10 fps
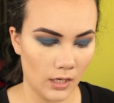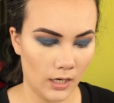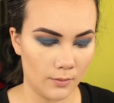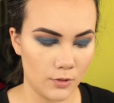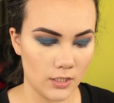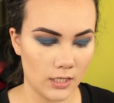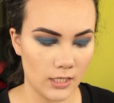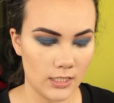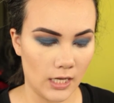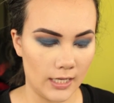and I'm just going
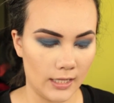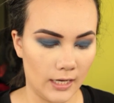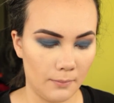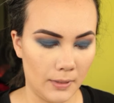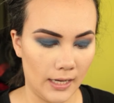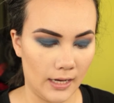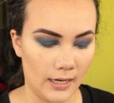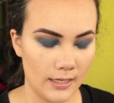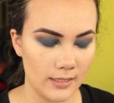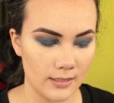to tight line my
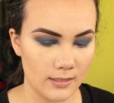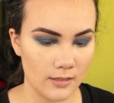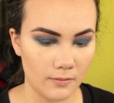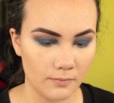eyes.